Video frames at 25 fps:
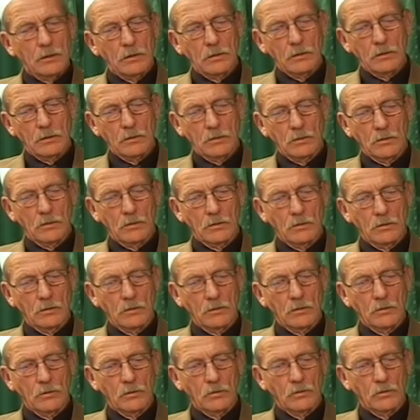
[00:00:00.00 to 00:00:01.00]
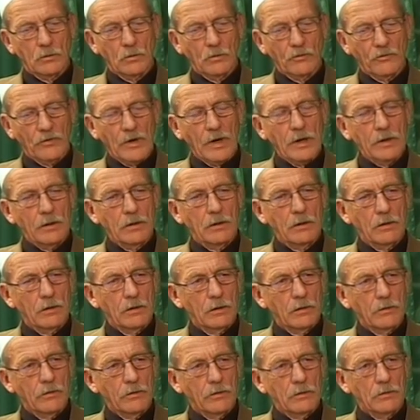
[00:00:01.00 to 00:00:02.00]
to find
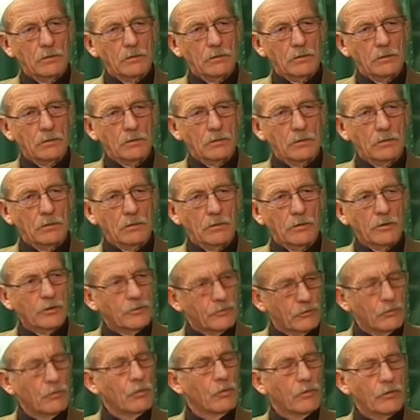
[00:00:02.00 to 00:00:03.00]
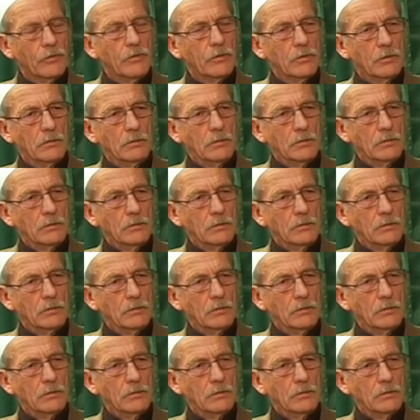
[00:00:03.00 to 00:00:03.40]
the truth,